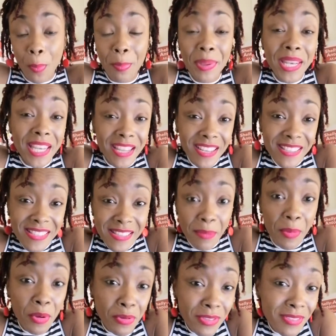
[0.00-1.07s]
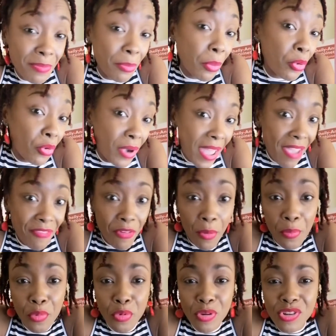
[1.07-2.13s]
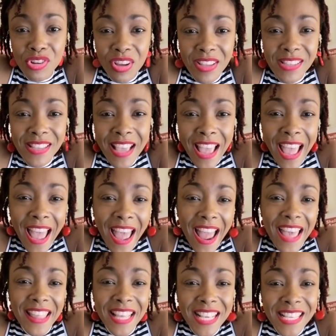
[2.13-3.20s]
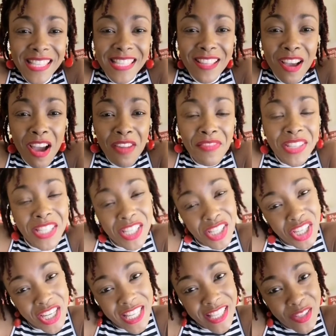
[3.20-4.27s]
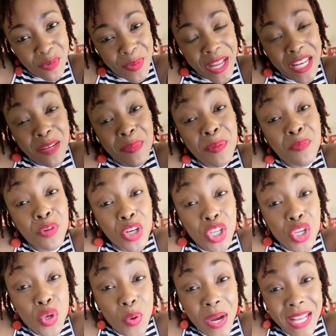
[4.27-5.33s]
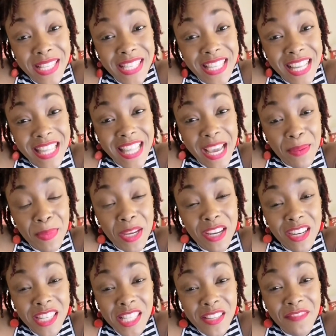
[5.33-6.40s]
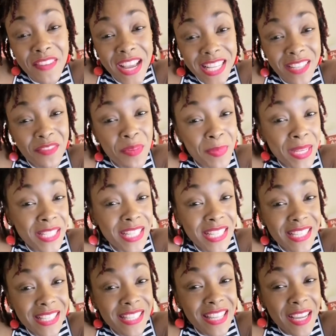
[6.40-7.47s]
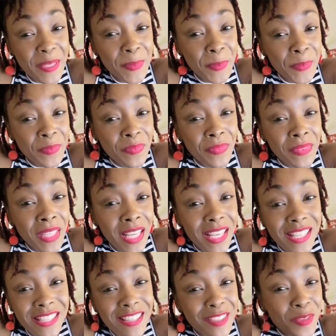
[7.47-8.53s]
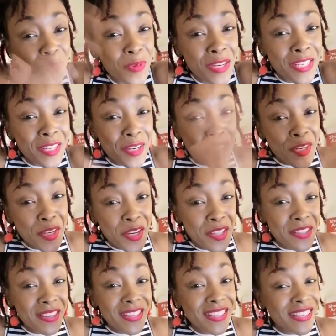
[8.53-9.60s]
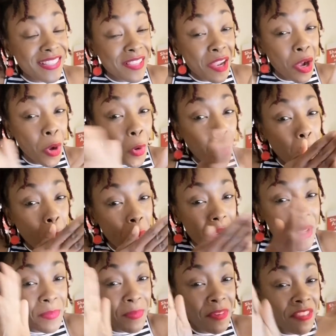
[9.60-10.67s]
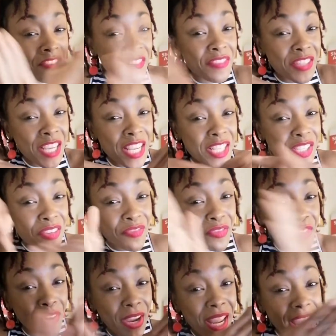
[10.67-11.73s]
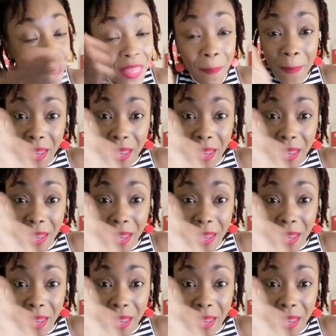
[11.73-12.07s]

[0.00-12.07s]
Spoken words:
opinions about pro-life or pro-choice, I think the conversation needs to be a little bit more nuanced than that because the fact of the matter is that it's not one or the other. There's a whole heap of shades of gray in